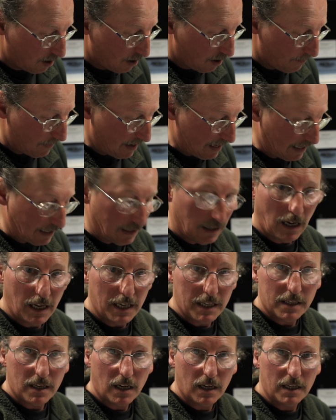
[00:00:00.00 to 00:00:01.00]
make it
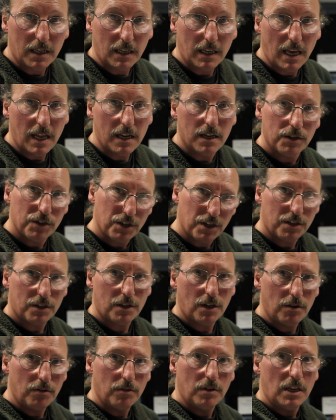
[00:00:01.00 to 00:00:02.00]
light tight again, just
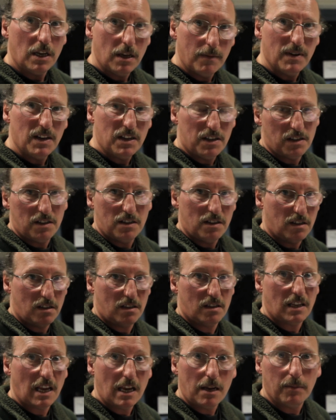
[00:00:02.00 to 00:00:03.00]
so the image is as
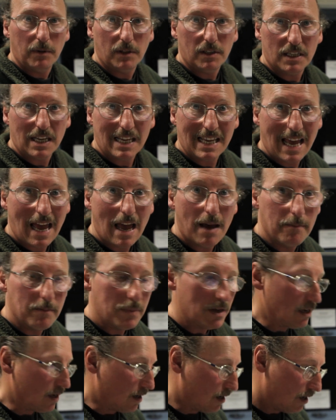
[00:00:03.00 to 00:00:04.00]
stable as it can
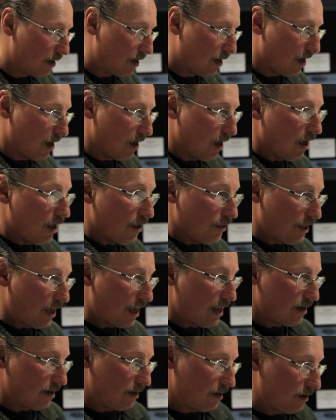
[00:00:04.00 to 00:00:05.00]
be.
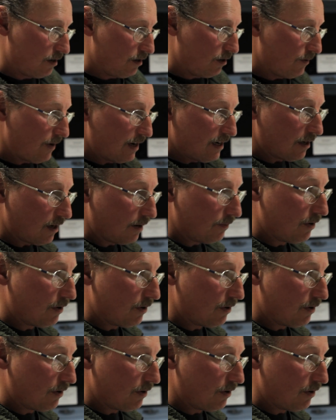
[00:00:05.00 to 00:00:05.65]
Then you end up